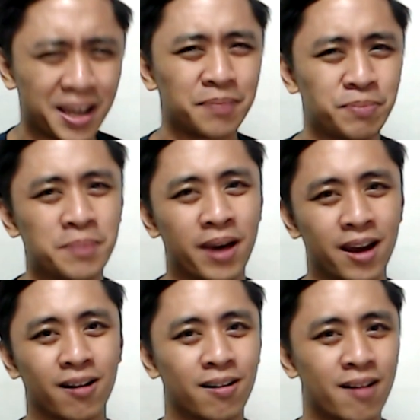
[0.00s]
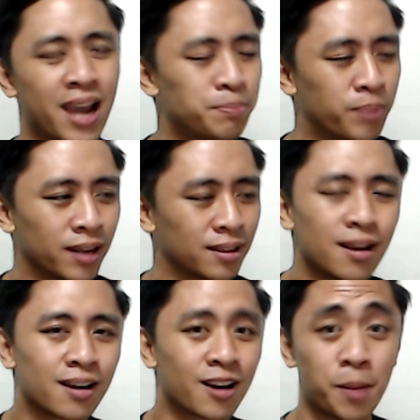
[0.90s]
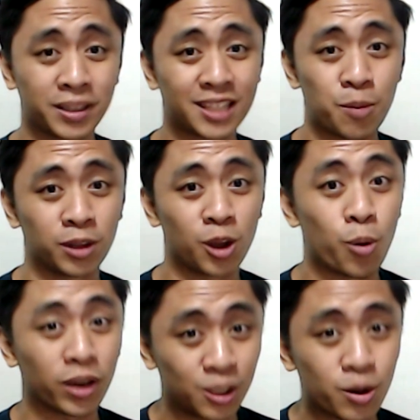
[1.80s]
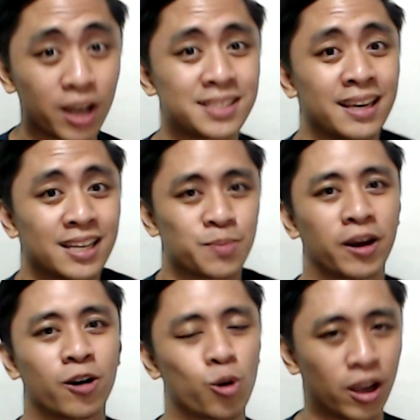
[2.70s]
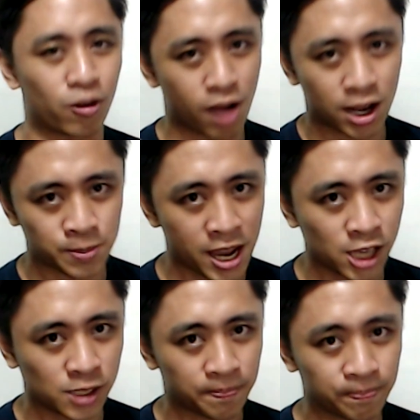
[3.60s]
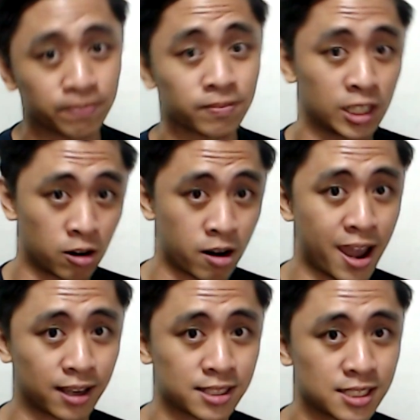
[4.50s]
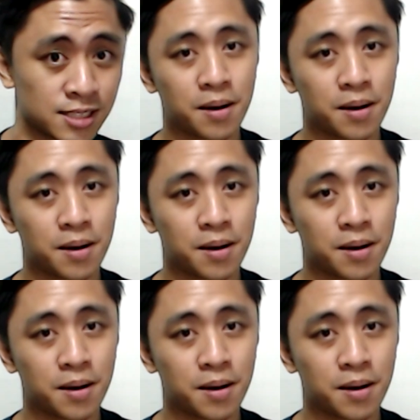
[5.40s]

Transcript: better, right? But comment down below what you guys think is better. Okay, Rock Smash or Hex?